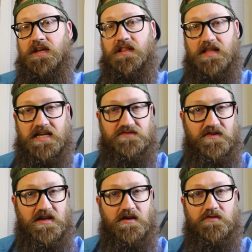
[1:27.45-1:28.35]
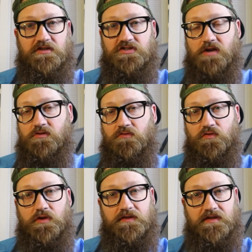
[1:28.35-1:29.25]
in the last video, the general
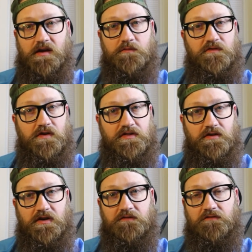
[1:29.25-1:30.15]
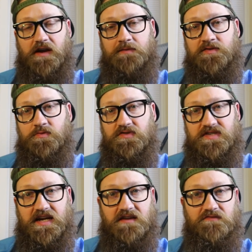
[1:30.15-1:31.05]
rule of thumb for a 30 frames per
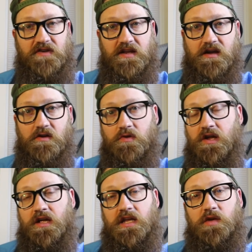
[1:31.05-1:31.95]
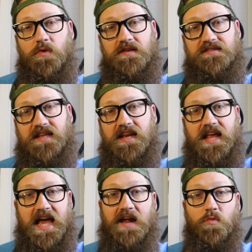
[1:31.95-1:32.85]
second video, you want to set
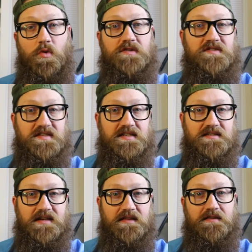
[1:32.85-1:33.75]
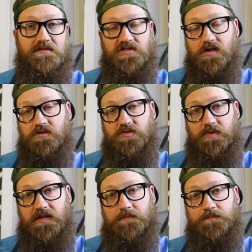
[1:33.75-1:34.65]
it at 1/60th shutter
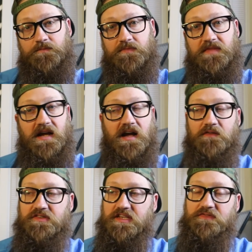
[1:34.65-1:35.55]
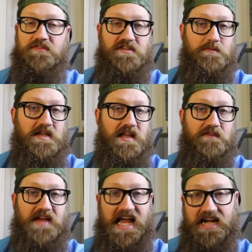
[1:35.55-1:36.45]
speed. Now, obviously, if there's going to be a
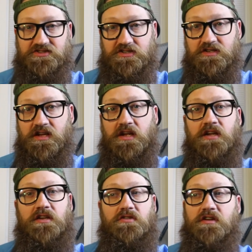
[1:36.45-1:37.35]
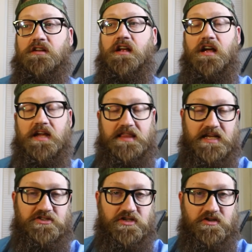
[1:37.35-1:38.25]
lot of action, you can hike
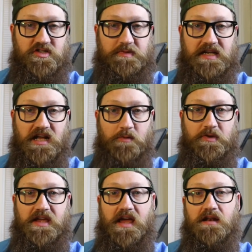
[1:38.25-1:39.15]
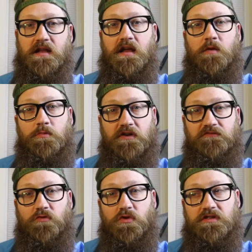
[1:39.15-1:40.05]
that shutter speed up again.
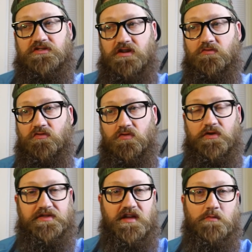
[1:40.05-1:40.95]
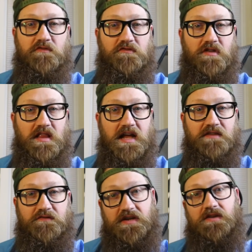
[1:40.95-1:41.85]
But for the general rule of thumb and for a
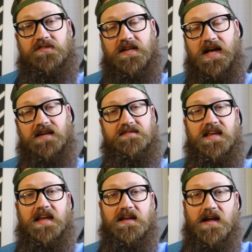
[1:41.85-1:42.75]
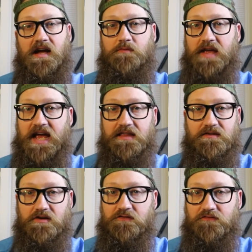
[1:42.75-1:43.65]
lot of the videos that I take, I'm
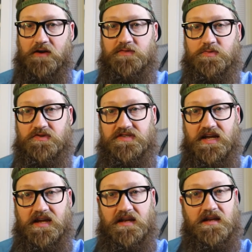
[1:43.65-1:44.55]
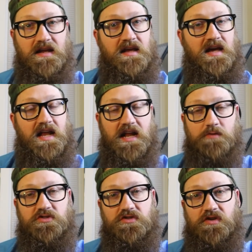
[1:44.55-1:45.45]
at 30 frames per second and
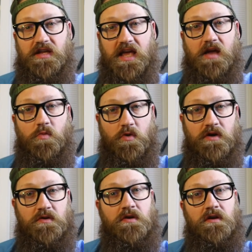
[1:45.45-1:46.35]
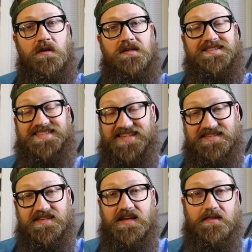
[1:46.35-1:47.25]
I'm shooting at
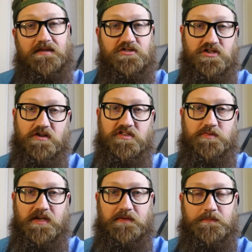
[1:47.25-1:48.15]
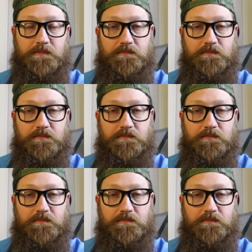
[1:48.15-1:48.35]
1/60th shutter speed.